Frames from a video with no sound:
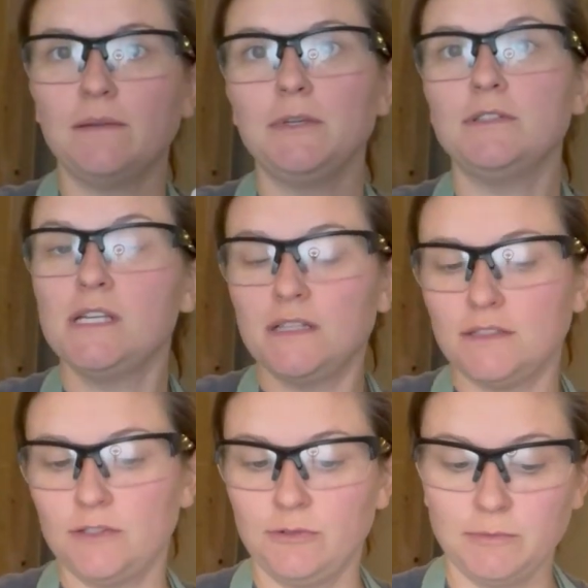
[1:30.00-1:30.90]
using.
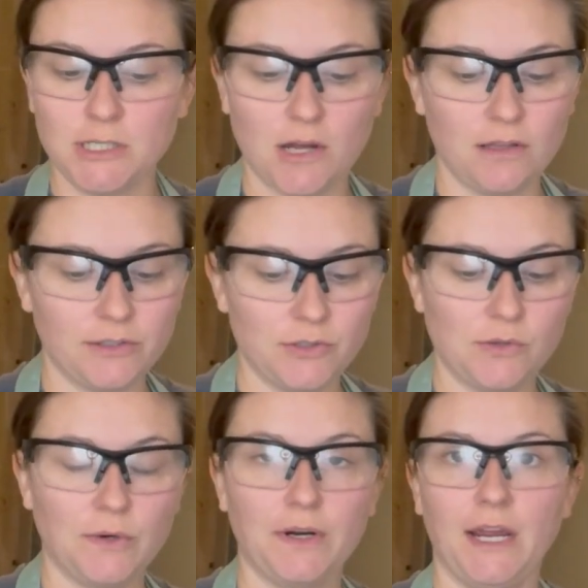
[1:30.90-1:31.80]
This is from the dollar
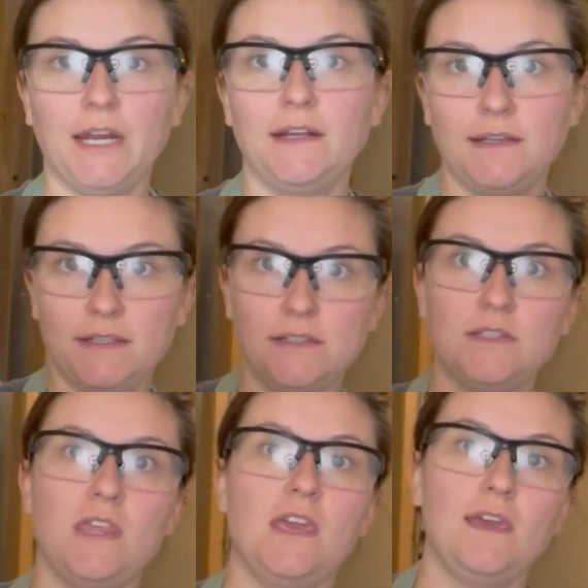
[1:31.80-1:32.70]
store. It is
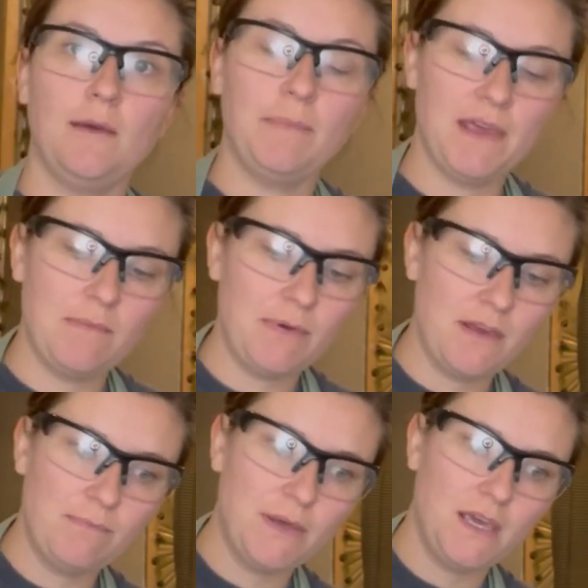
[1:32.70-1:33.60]
the
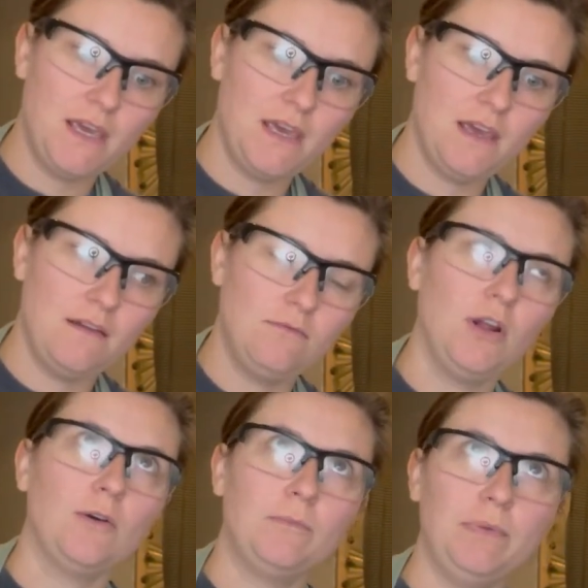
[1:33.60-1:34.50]

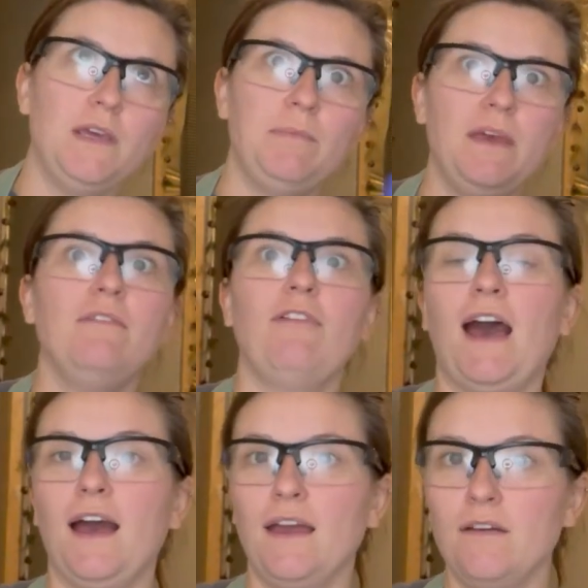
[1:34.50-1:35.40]

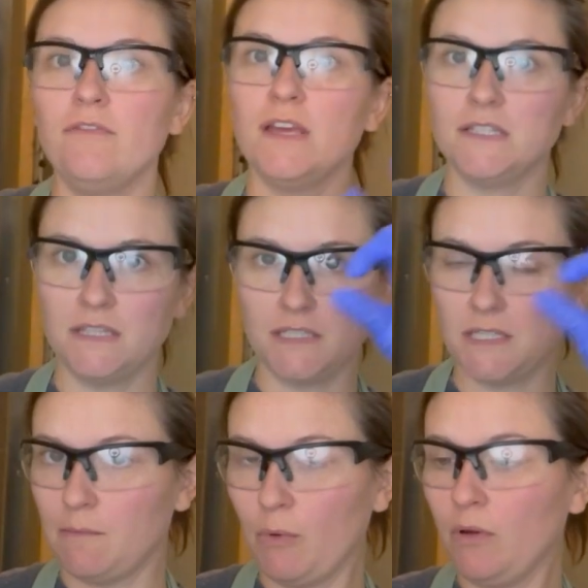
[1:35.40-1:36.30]
PP5 is the
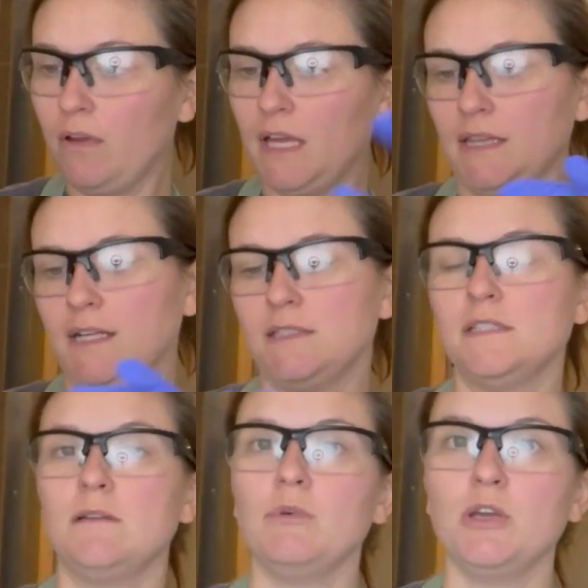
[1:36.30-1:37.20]
symbol, and that's the
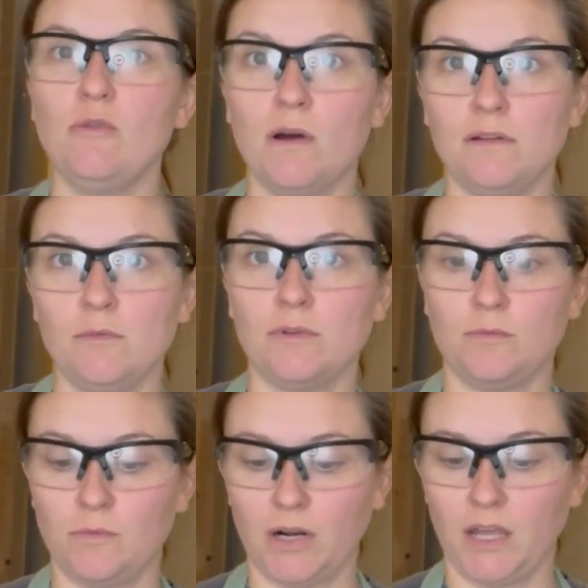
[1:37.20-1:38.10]
symbol you want
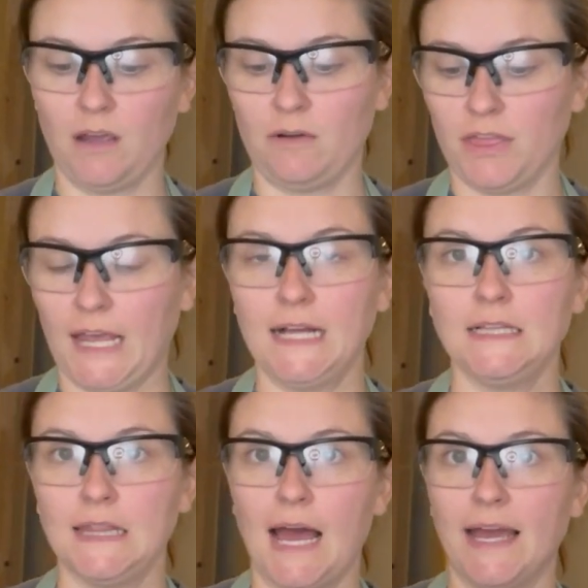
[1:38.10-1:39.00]
when working with like
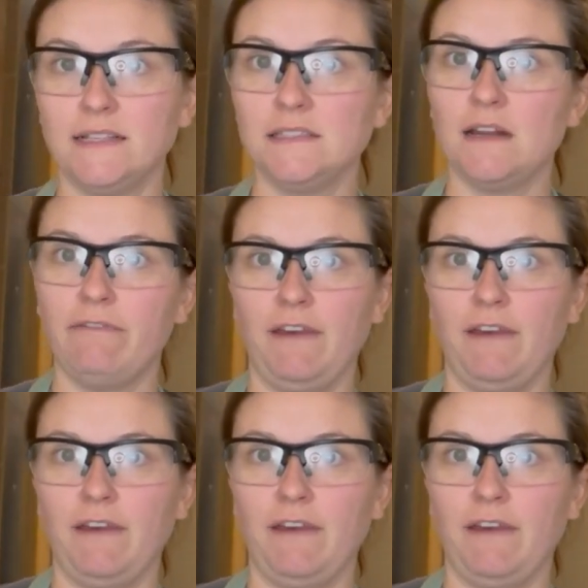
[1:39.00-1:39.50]
lye and stuff.